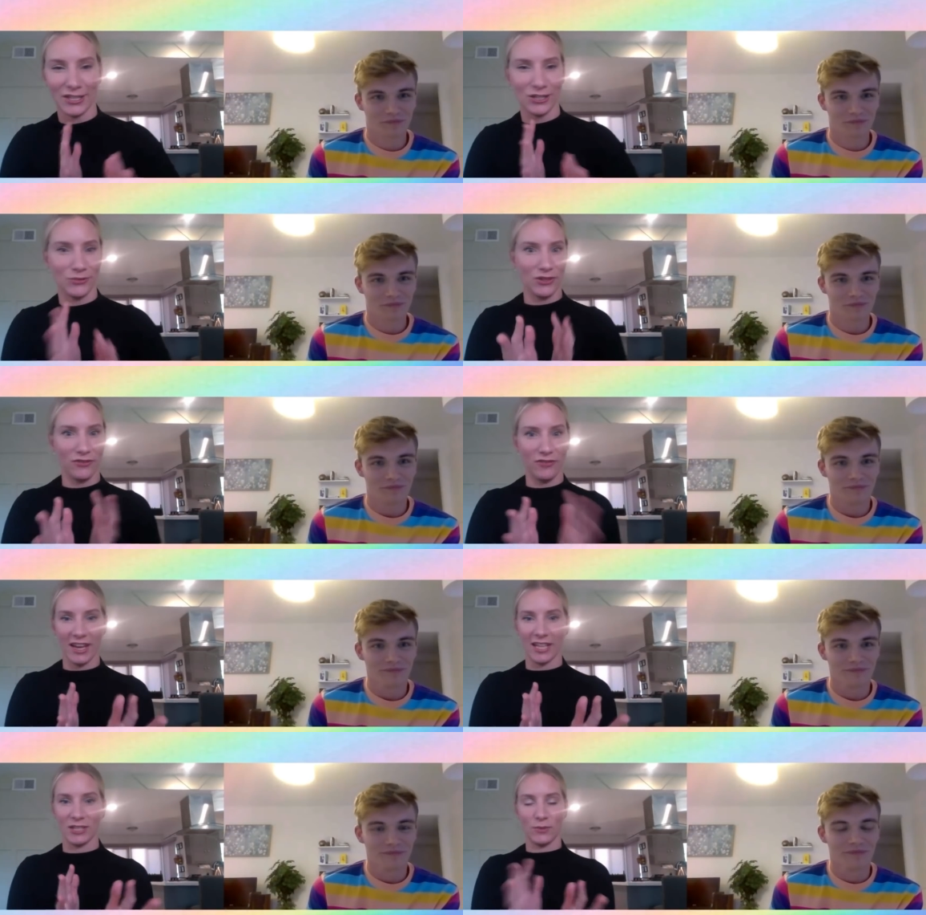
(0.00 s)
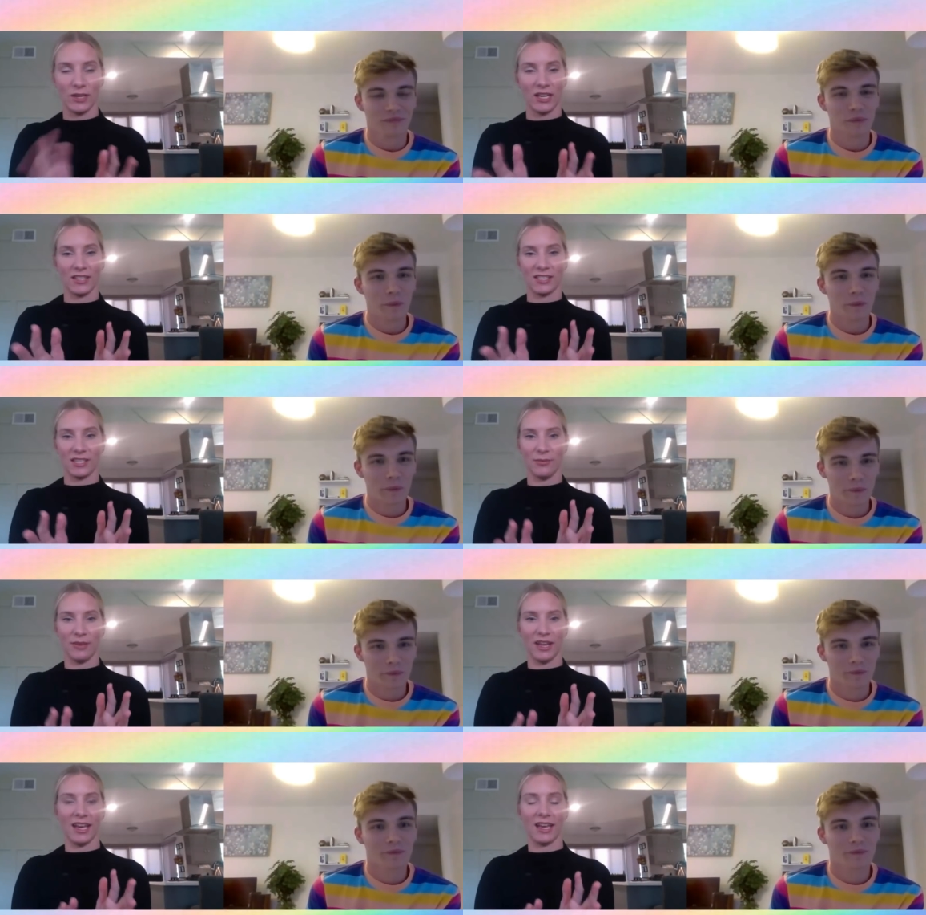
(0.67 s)
Speaker 1: with fans because
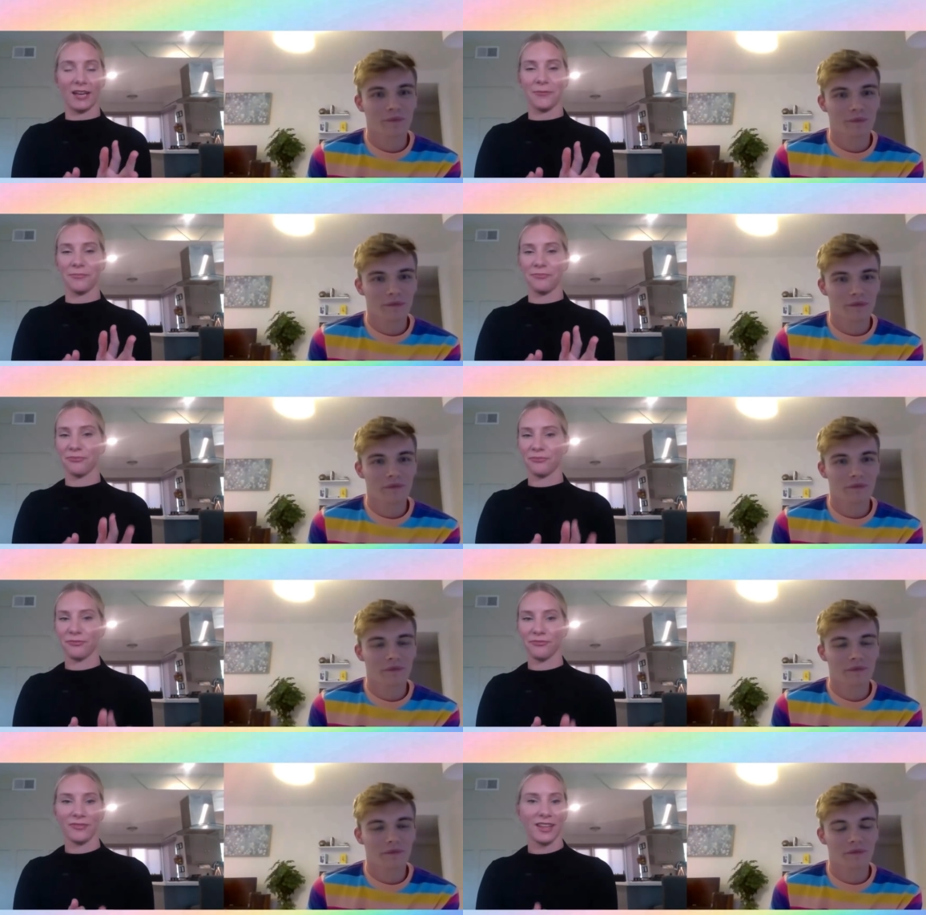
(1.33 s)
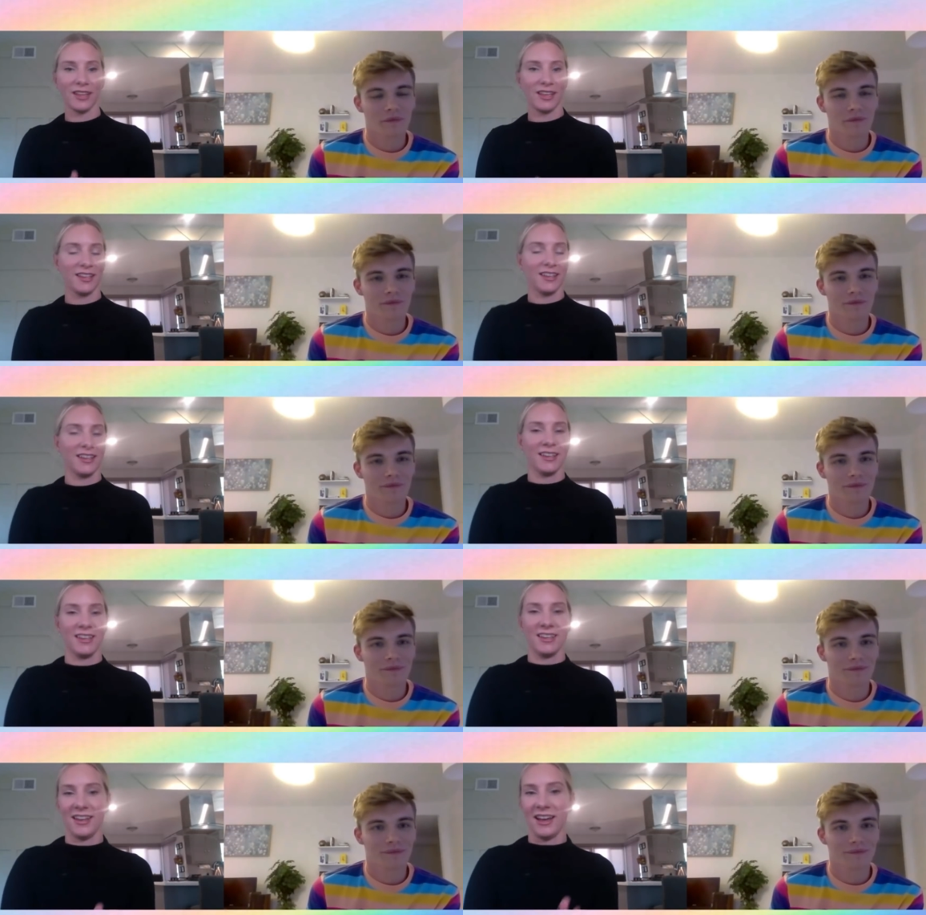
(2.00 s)
I'm like,
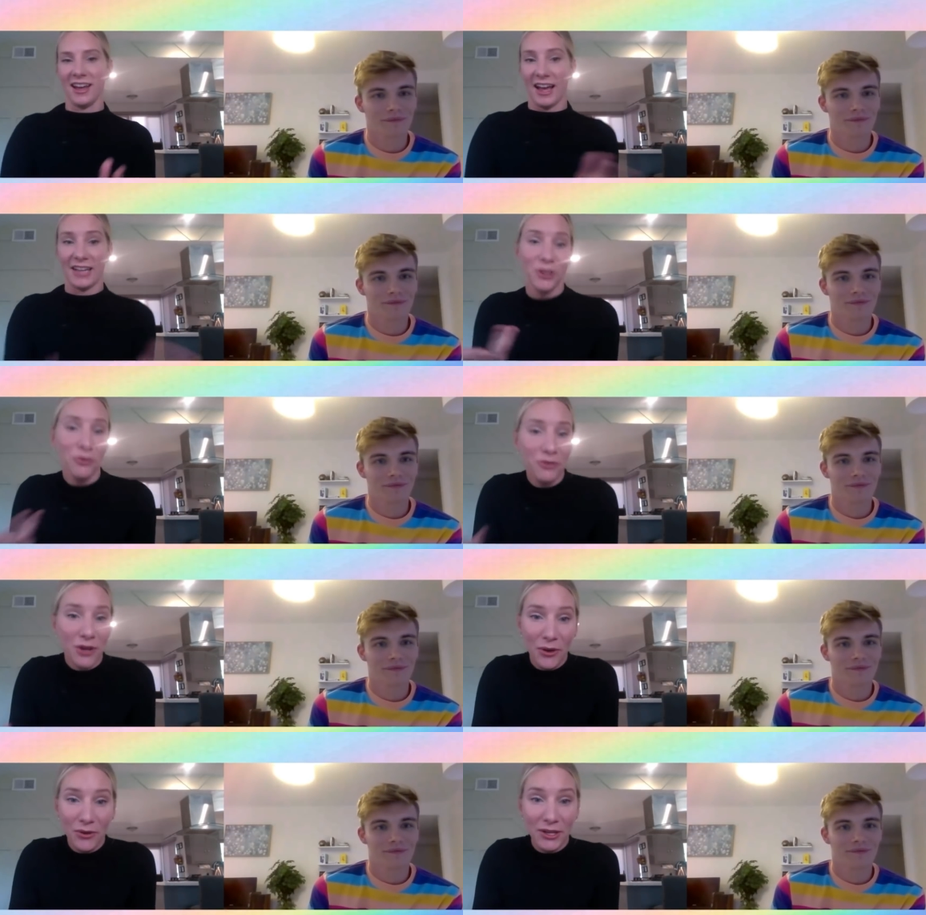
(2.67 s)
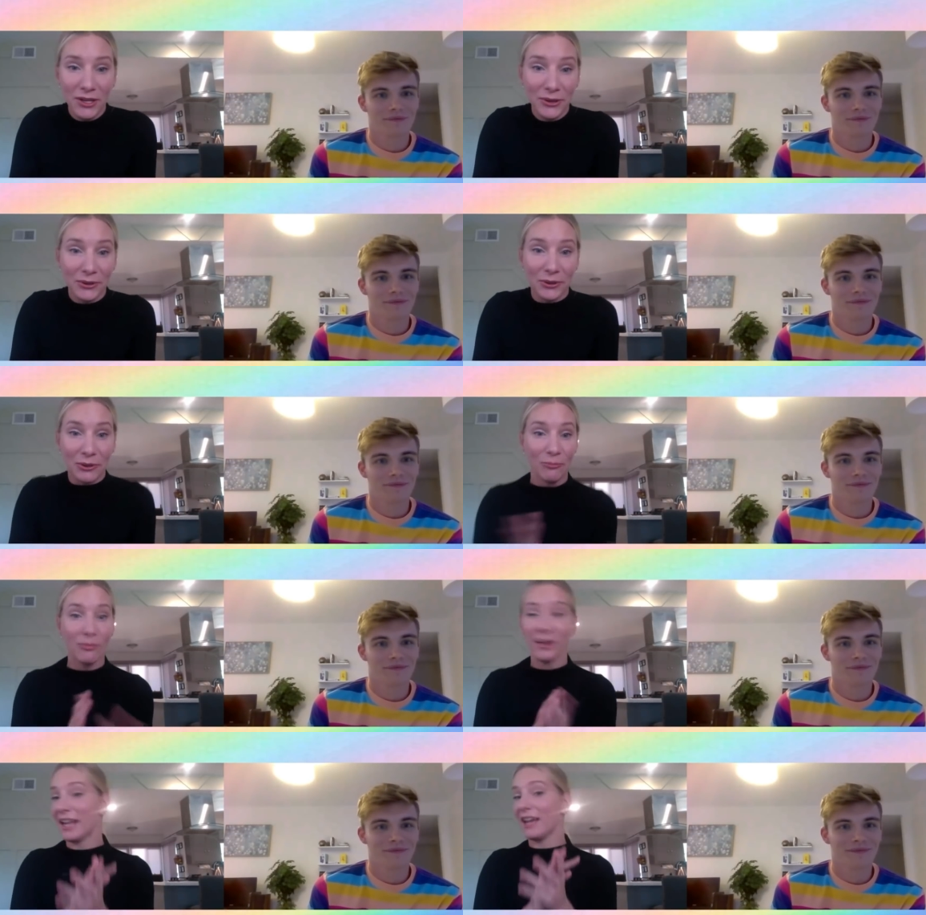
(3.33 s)
I don't know you,
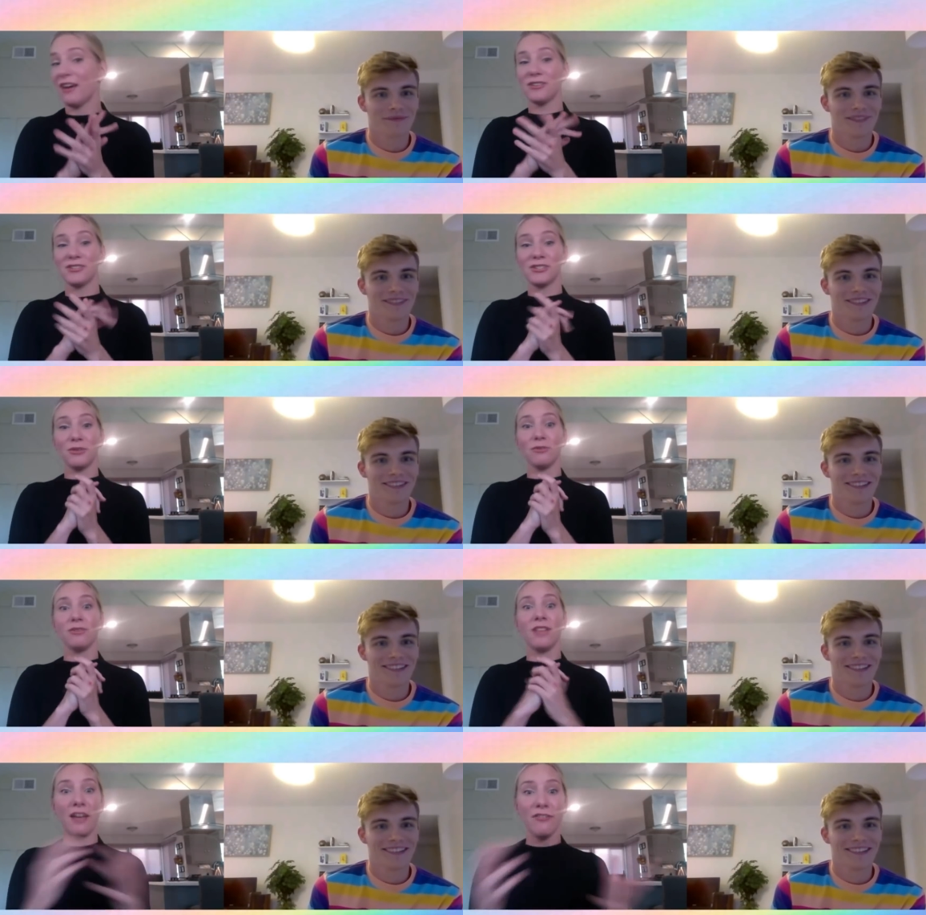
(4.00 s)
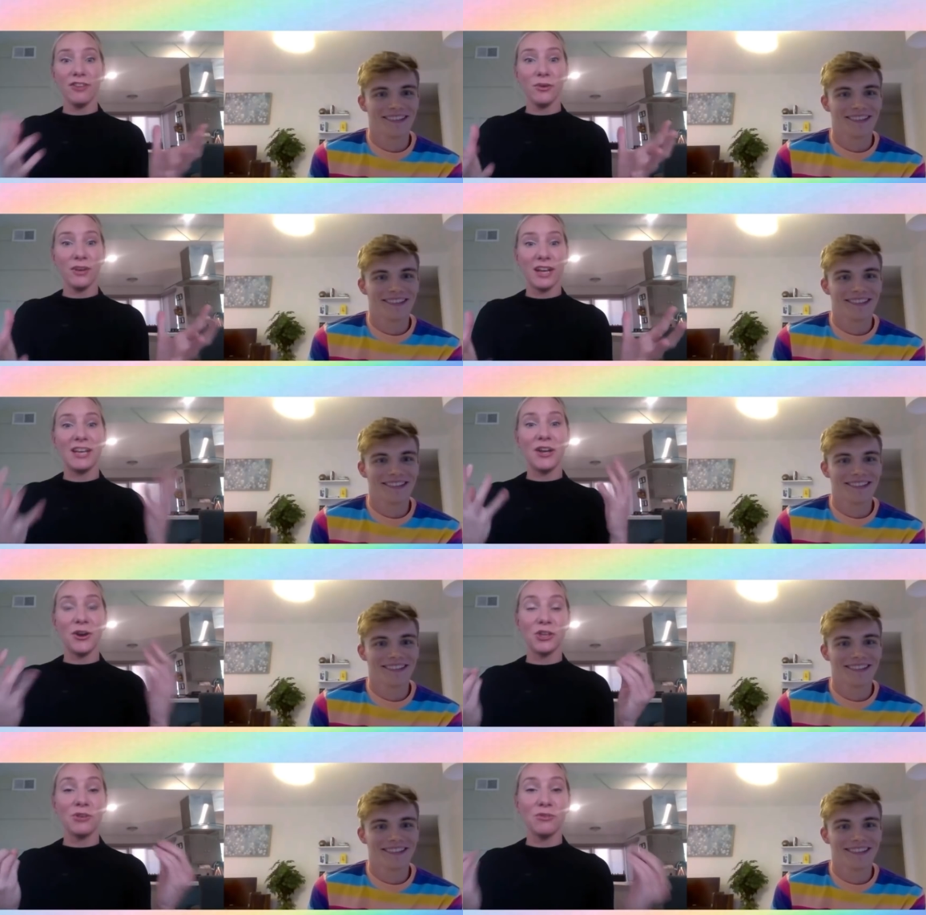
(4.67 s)
but I also love you and I
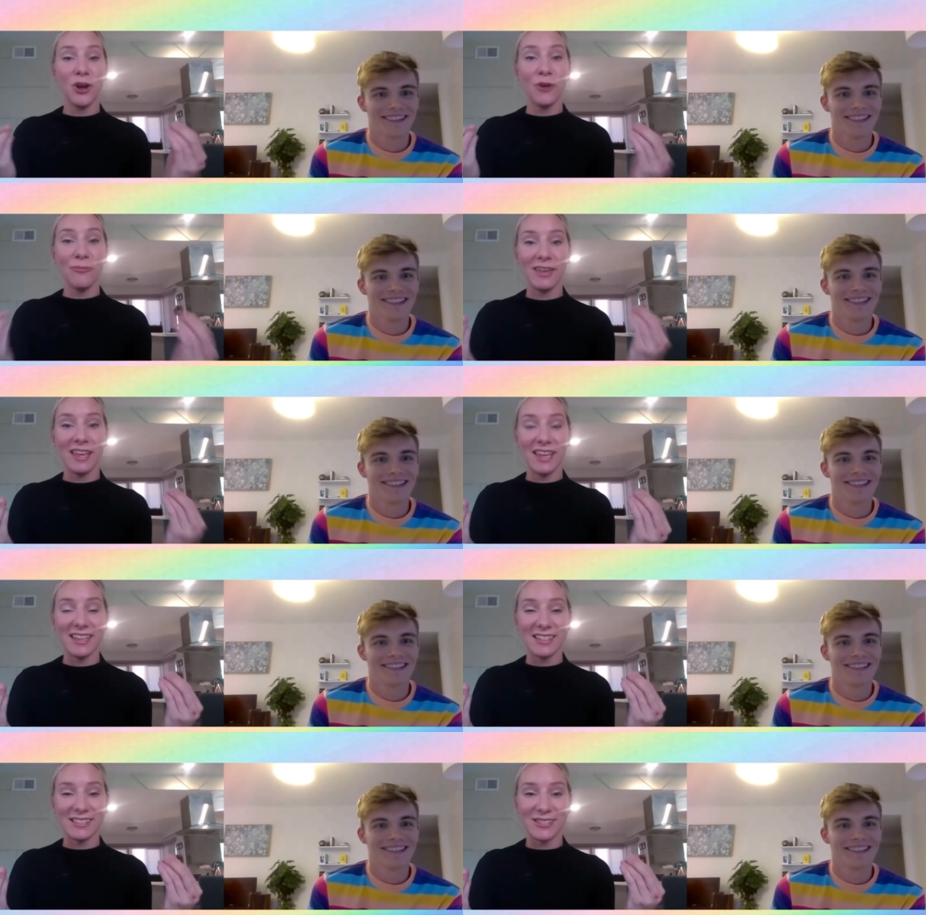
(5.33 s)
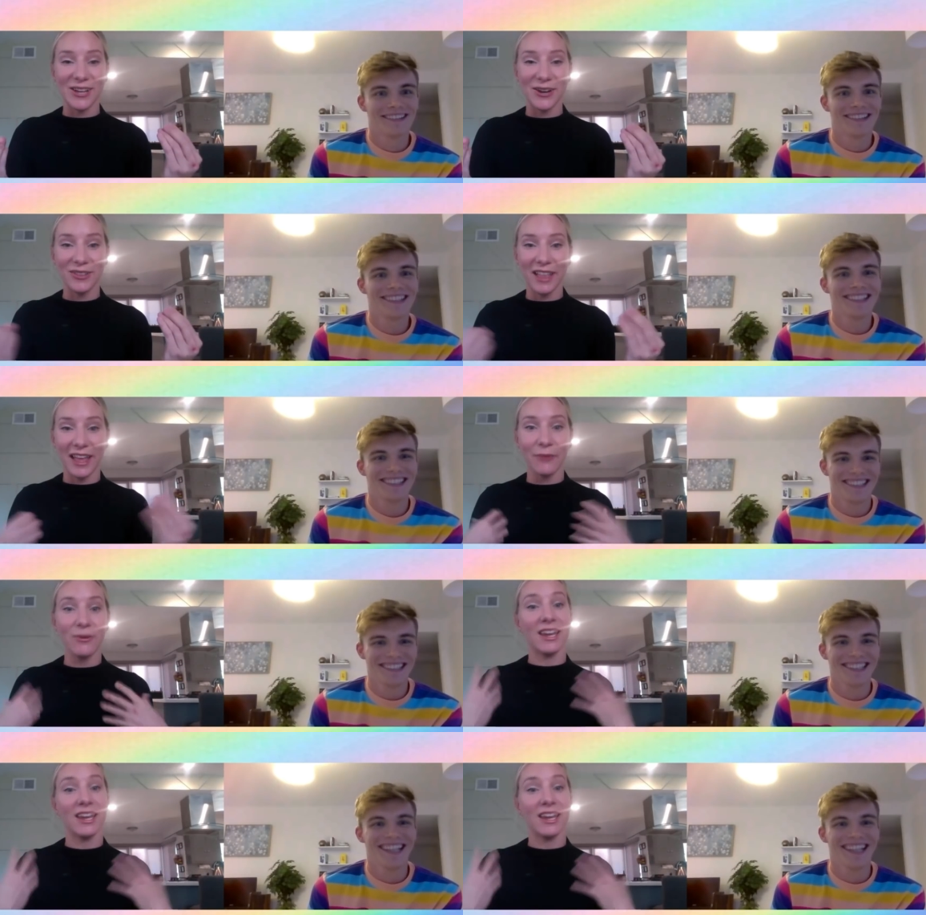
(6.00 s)
know you know me. So like we can